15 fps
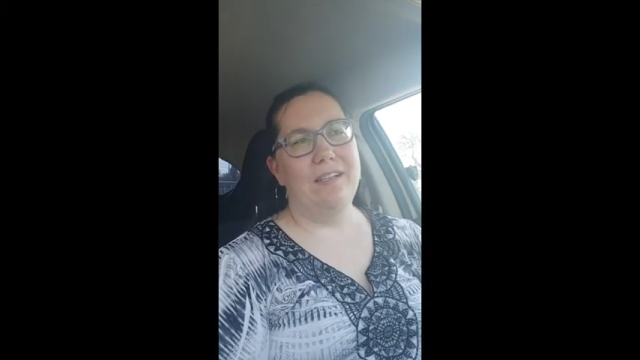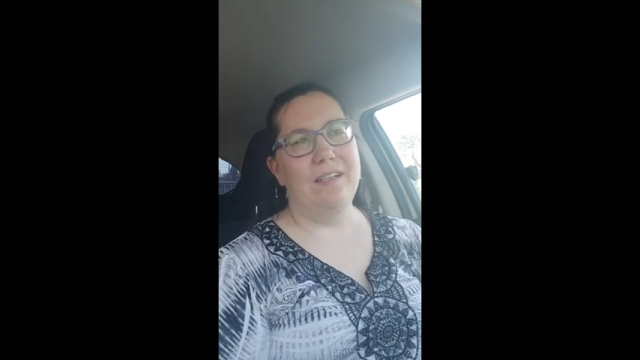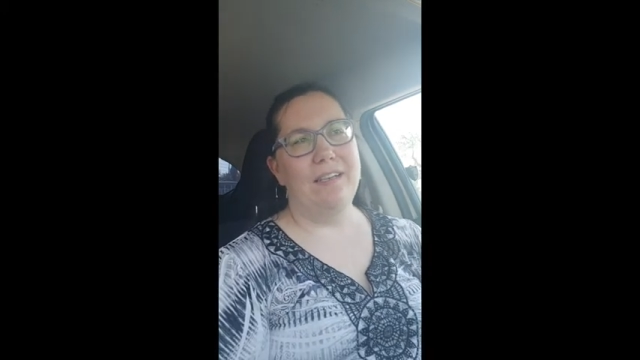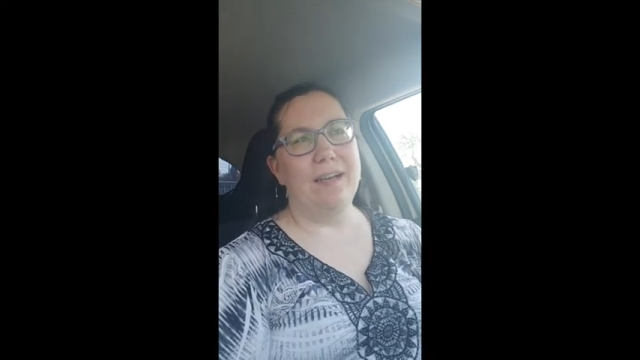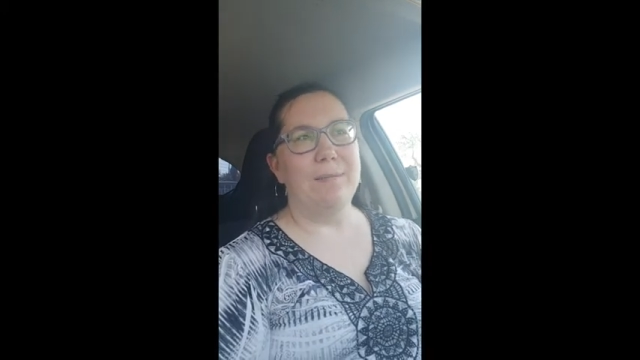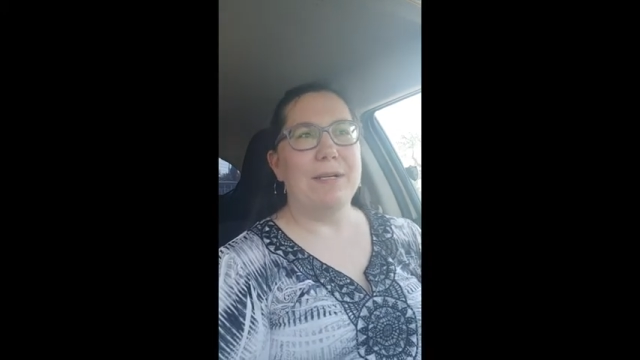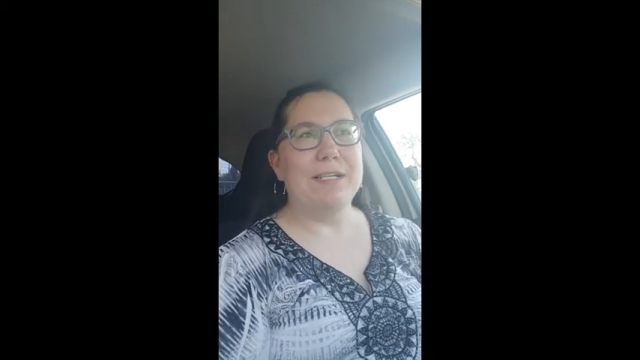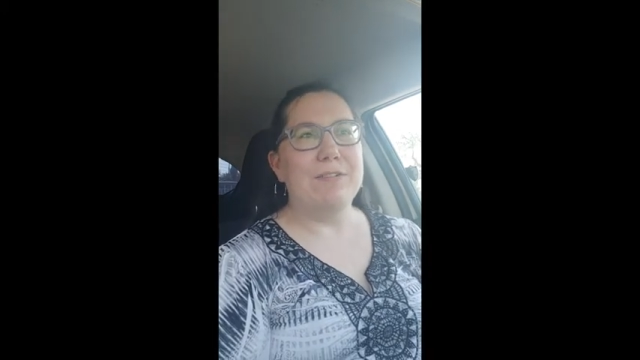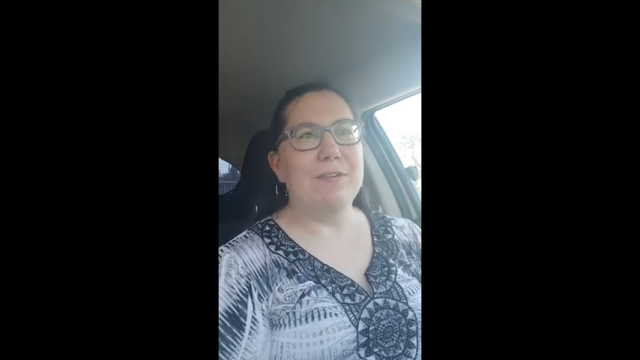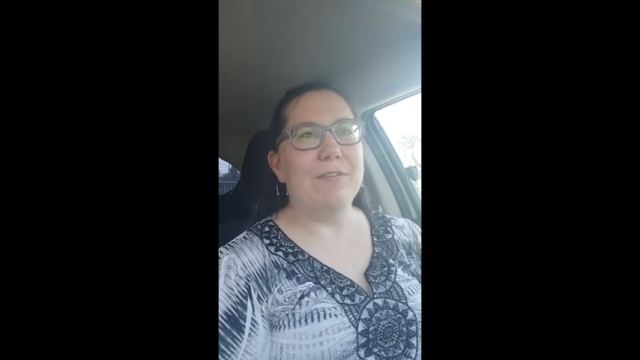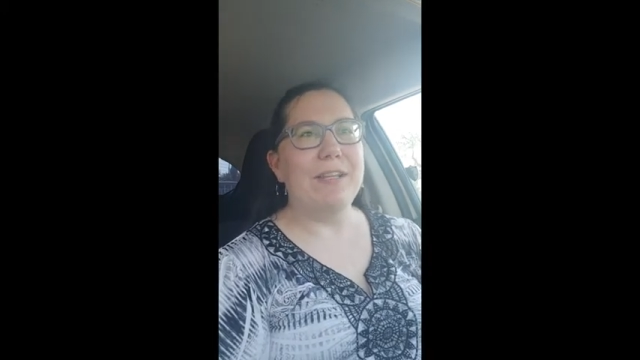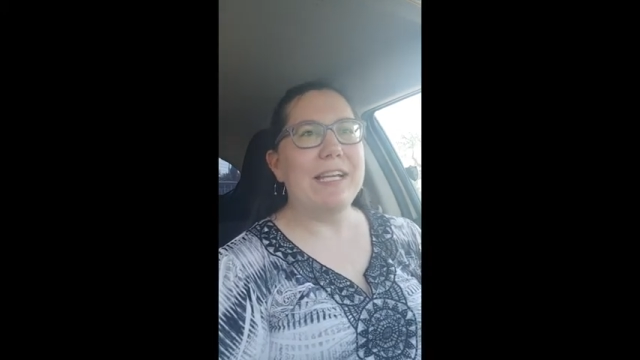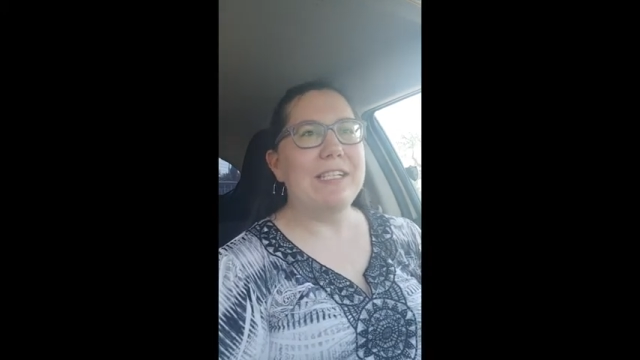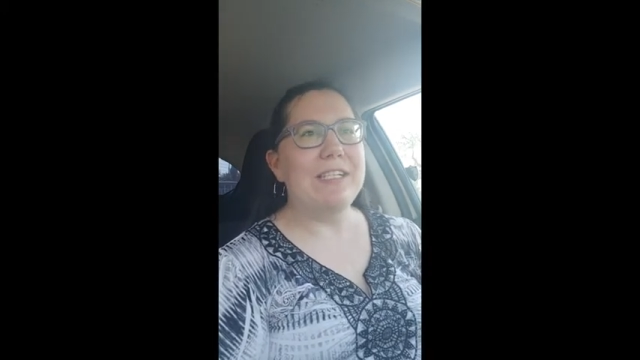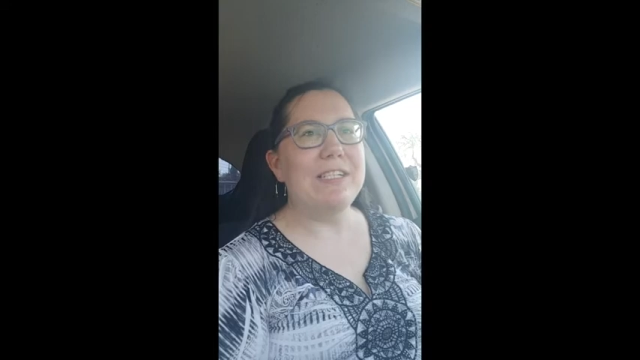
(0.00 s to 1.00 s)
not much
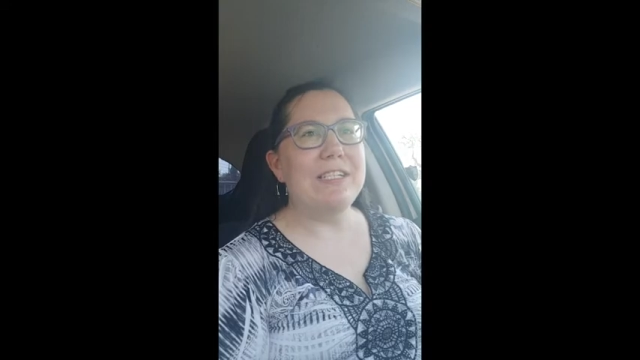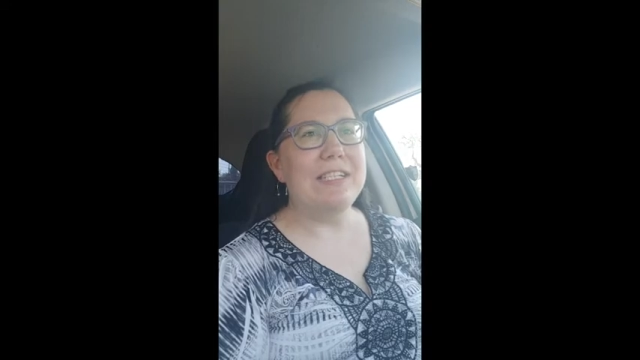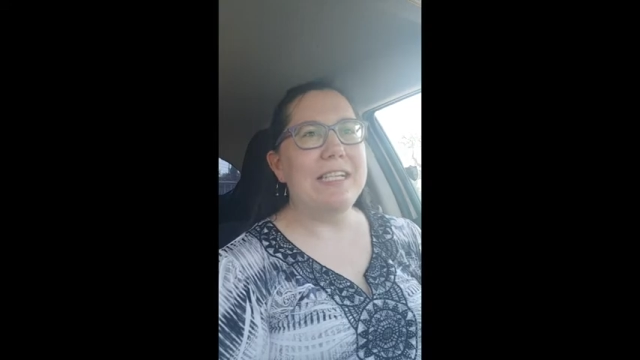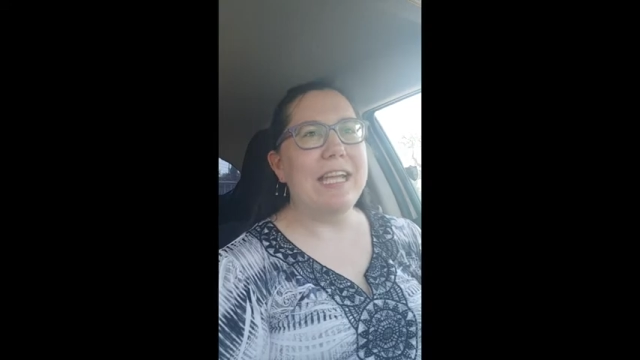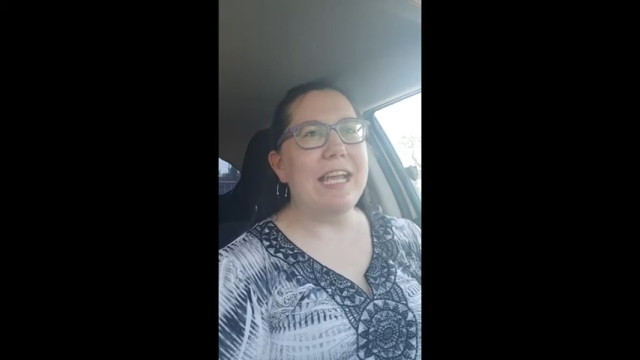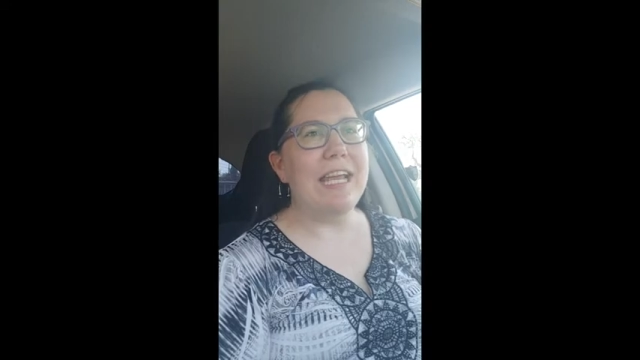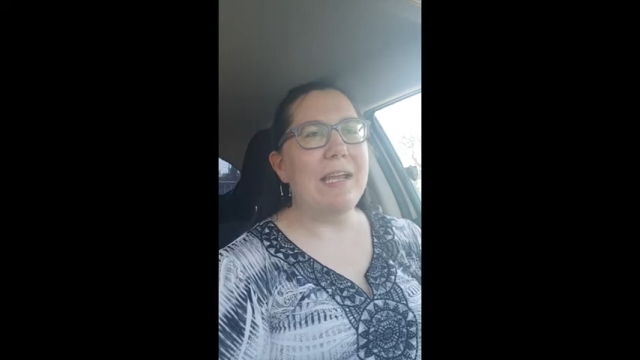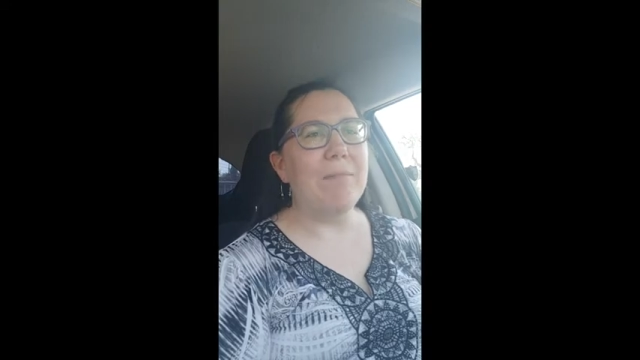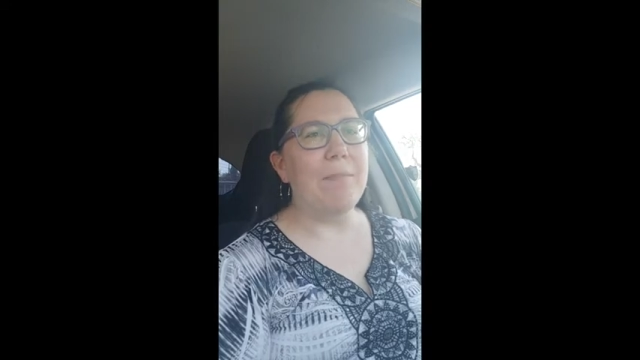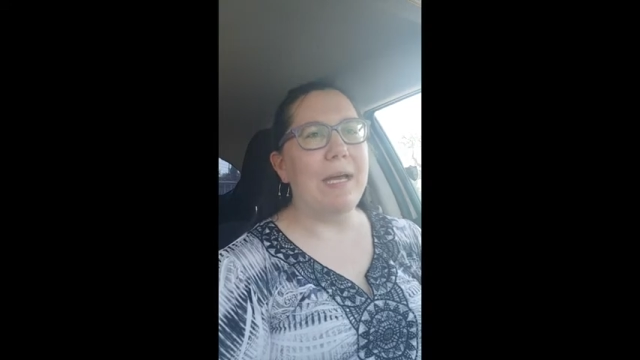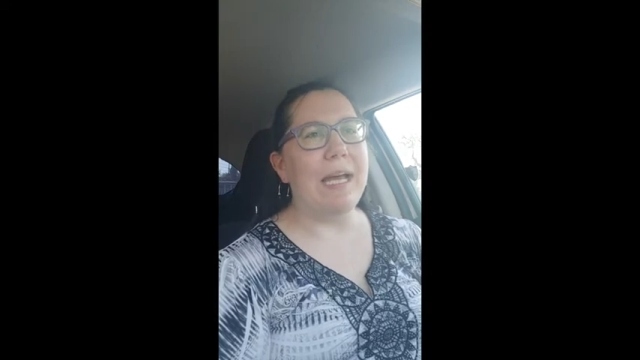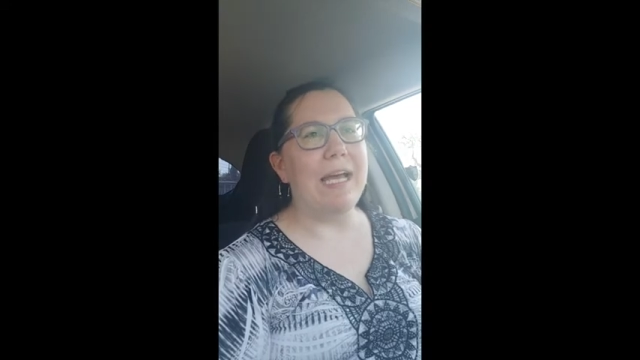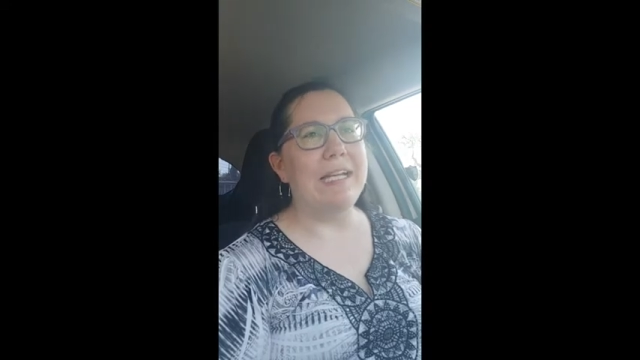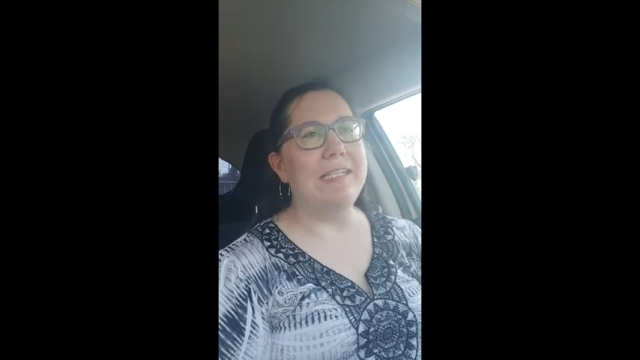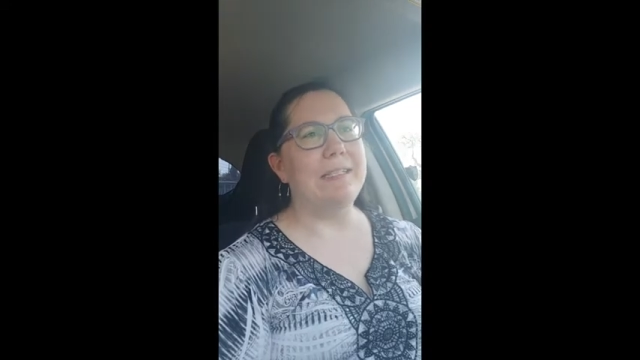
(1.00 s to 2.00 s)
reflection today,
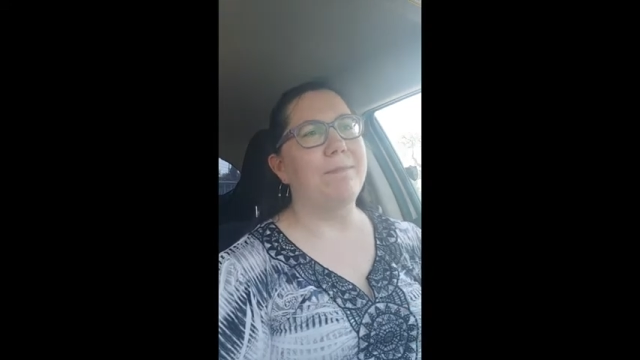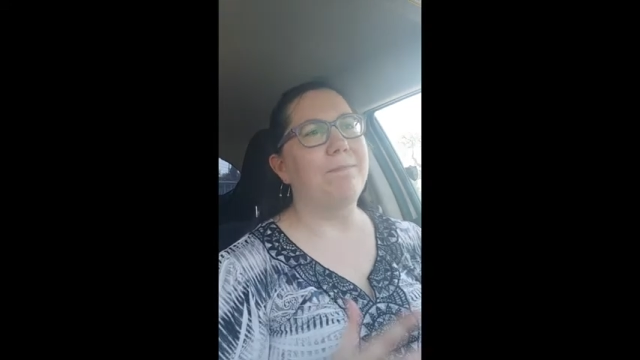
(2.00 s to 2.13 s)
but